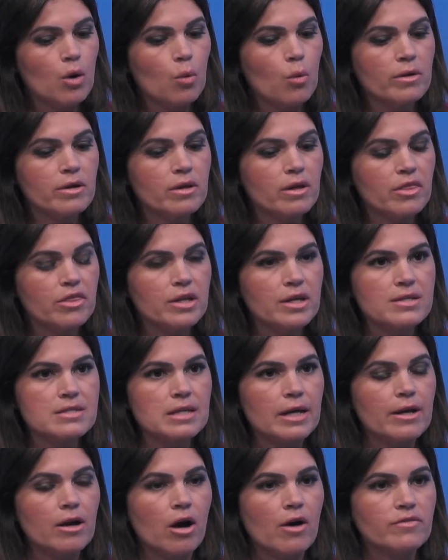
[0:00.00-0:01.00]
one of the things
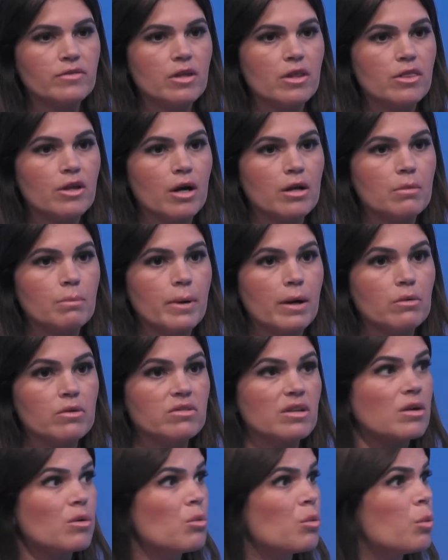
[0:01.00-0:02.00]
I often thought about was
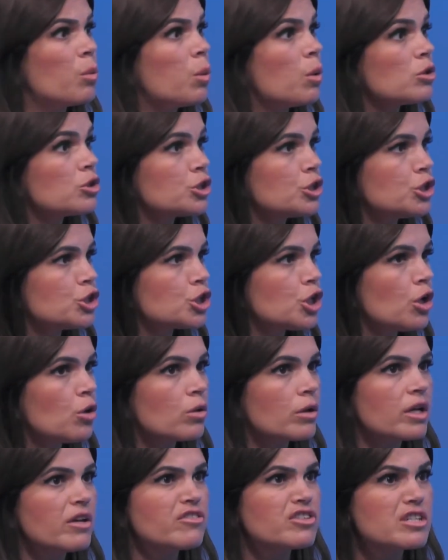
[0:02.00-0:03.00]
like, will she
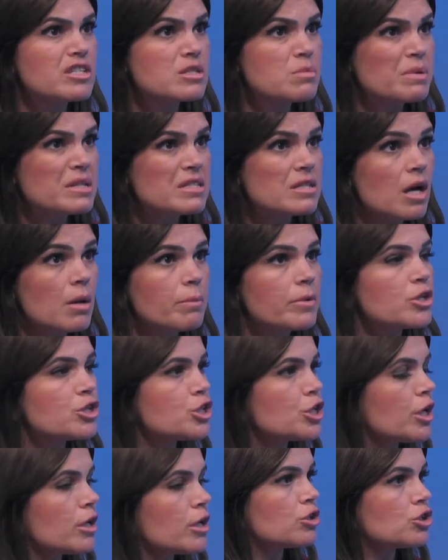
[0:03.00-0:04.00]
choke? If she spits up, is
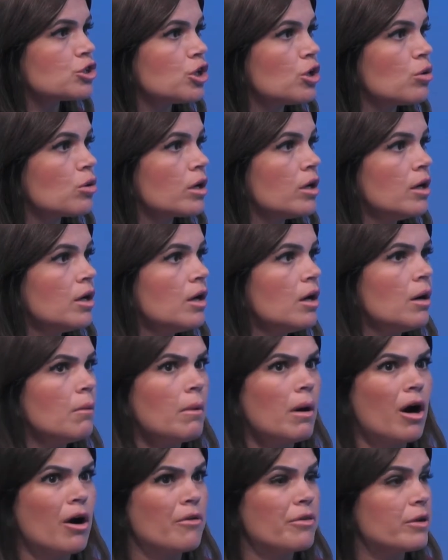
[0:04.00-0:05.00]
she choke?
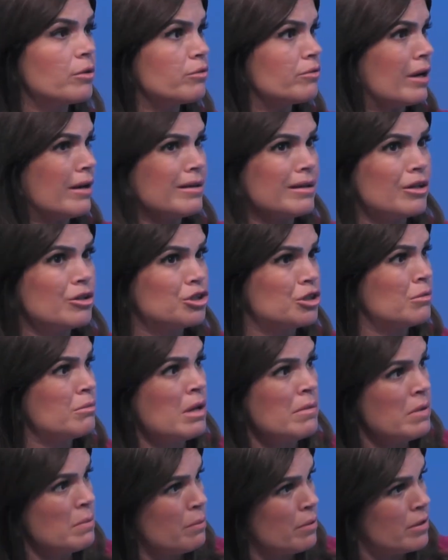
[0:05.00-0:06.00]
Should I
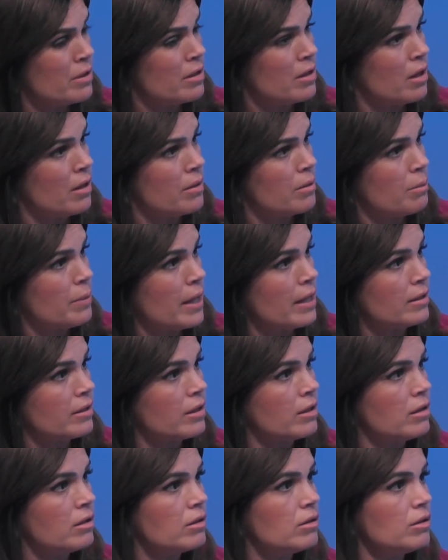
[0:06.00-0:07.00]
maybe put it on the belly?